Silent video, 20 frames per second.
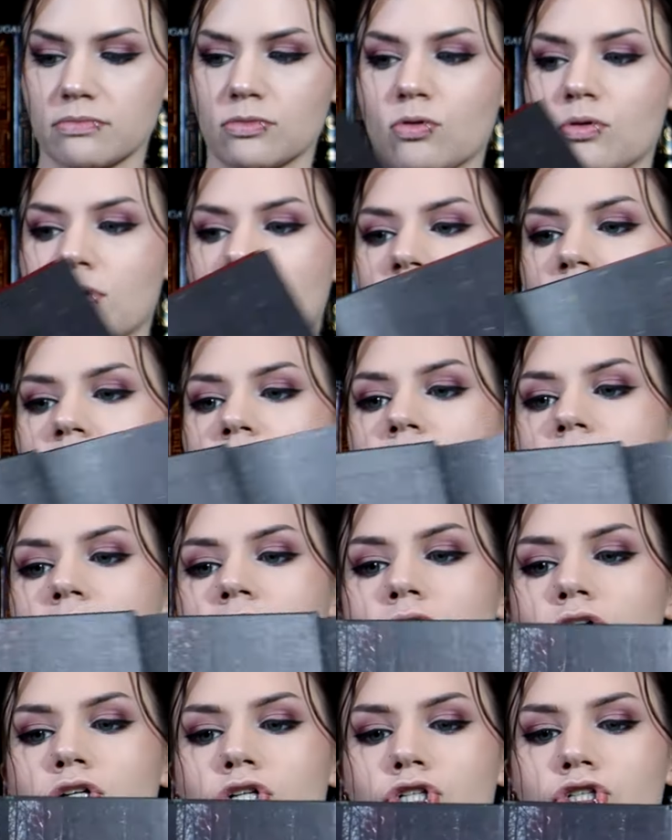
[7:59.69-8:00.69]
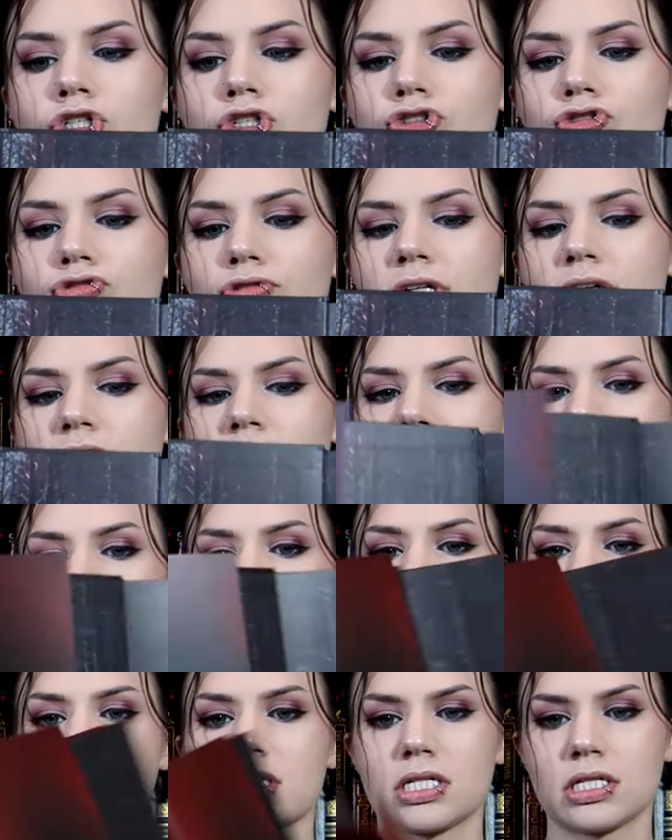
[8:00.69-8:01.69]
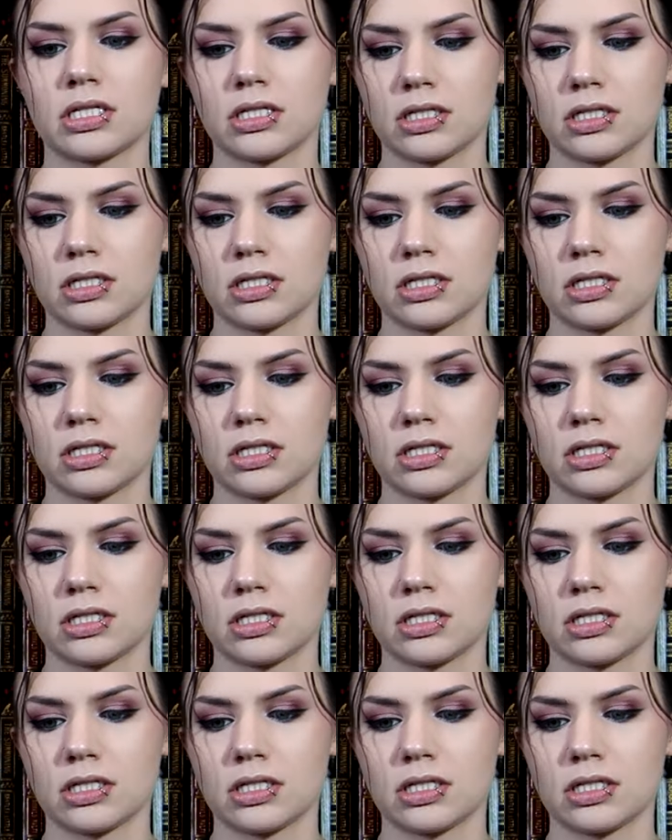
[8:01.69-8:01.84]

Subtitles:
more trees.